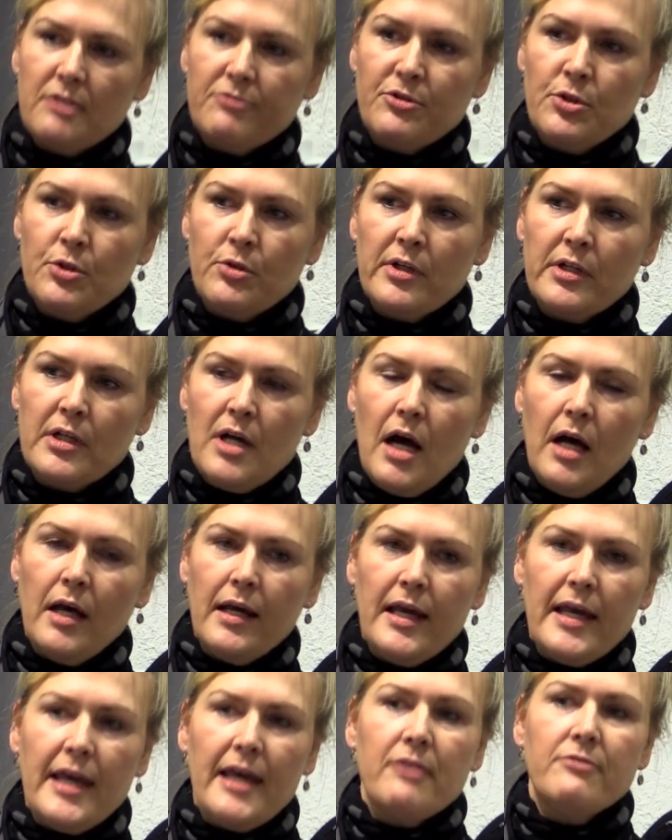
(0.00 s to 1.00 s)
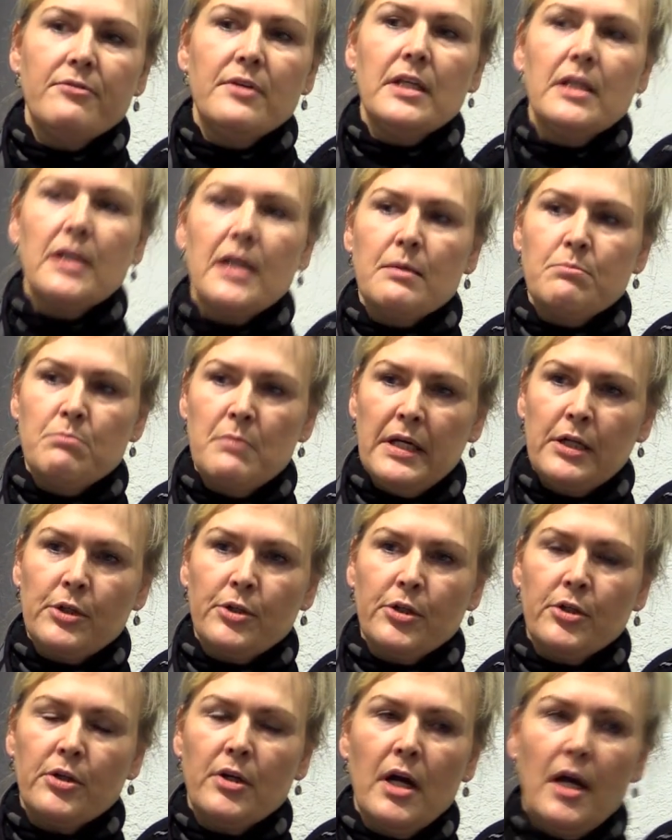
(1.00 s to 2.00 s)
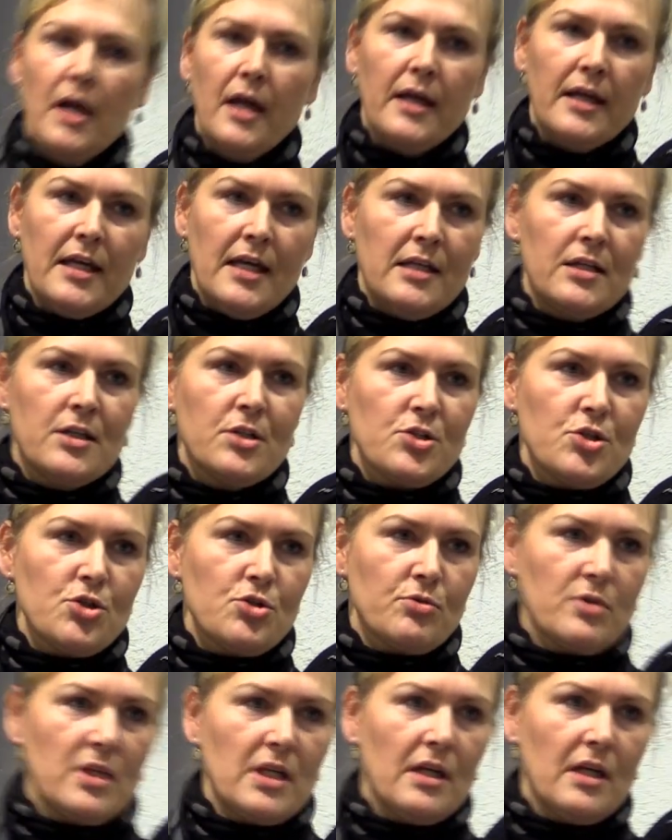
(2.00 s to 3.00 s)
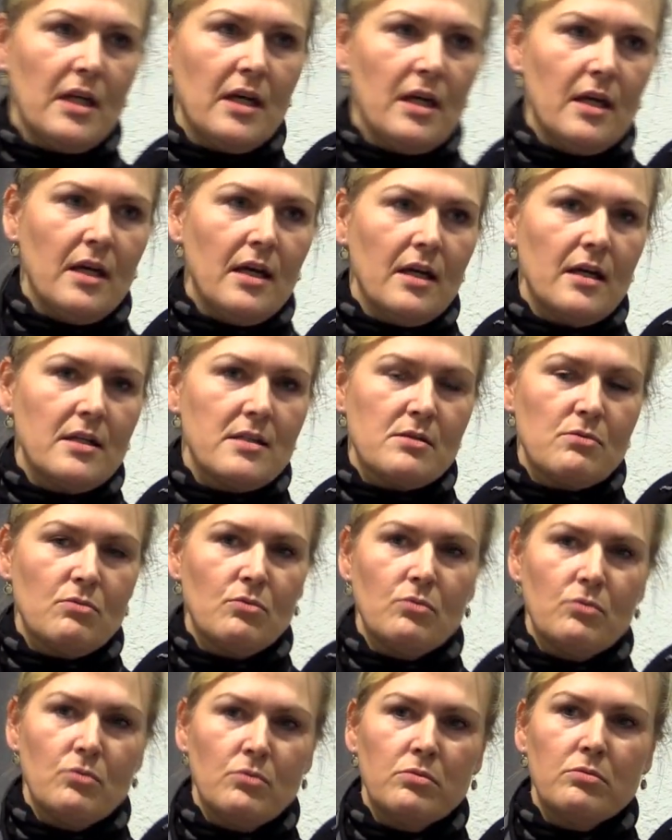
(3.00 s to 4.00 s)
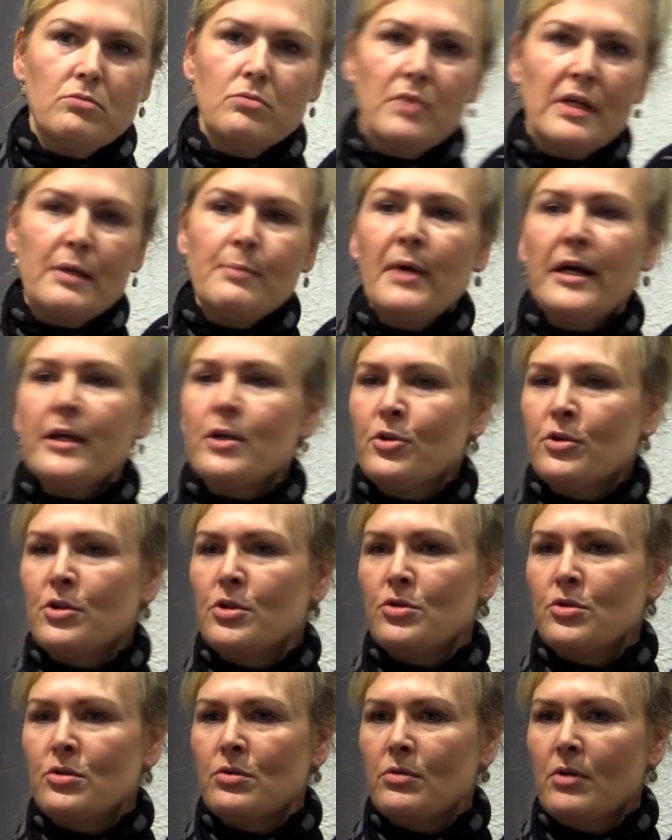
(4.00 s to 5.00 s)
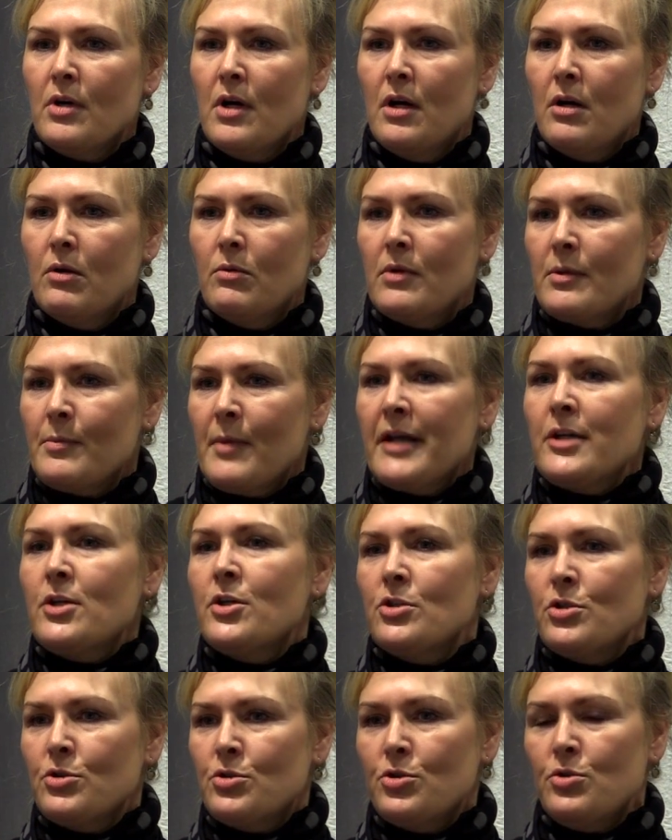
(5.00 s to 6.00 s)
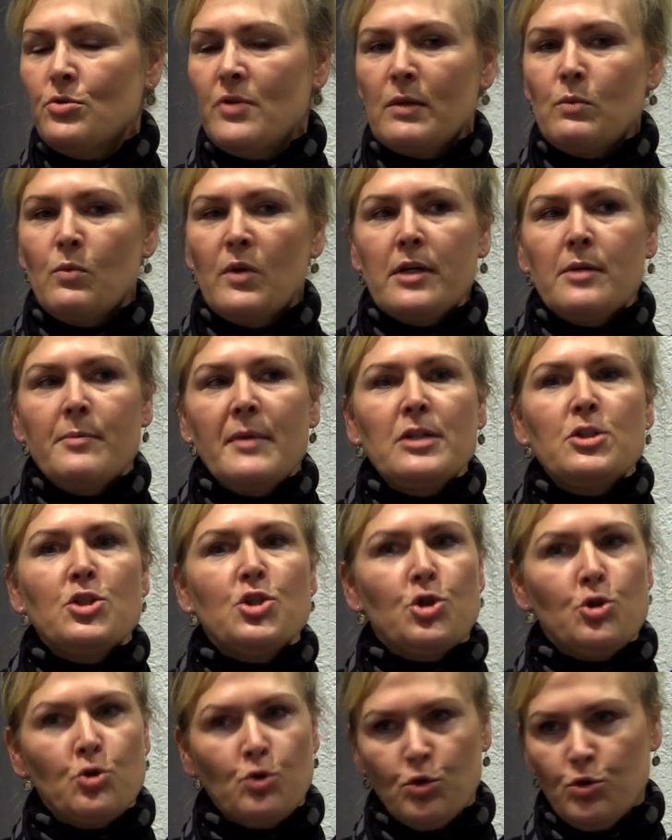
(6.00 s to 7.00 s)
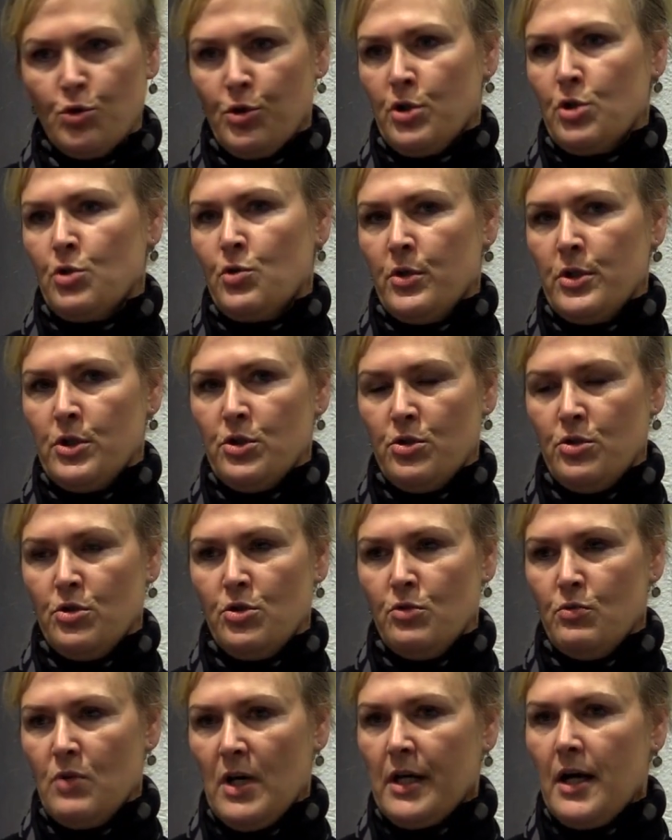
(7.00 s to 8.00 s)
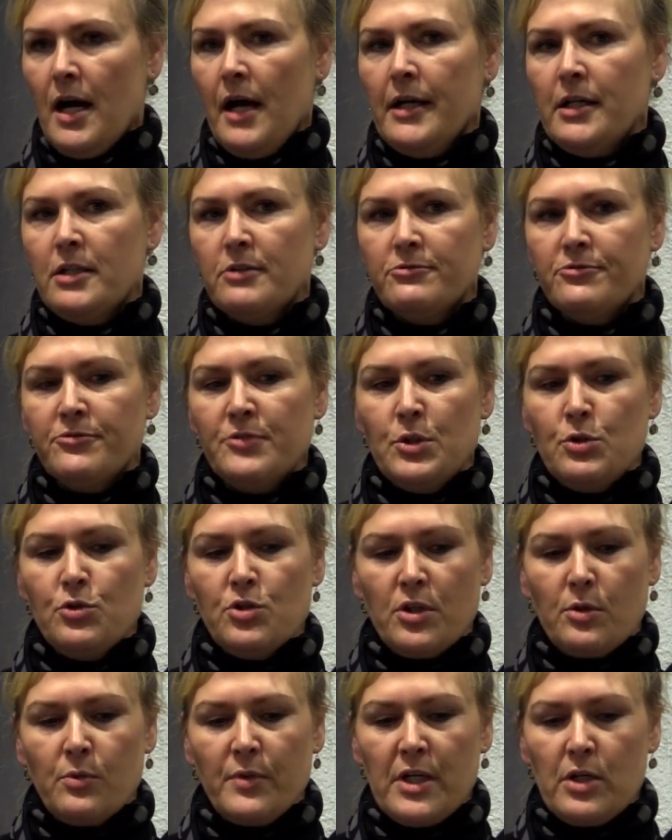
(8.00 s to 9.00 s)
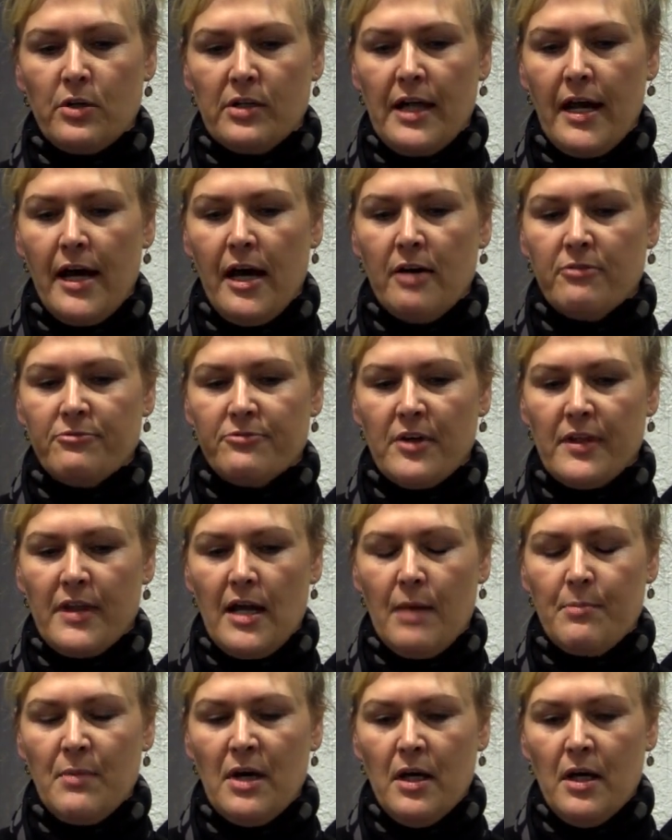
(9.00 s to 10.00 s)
if you're in a heavy emitter industry. Is what am I going to do? What am I going to do? And what are my children going to do? What kind of future are we going to have for them?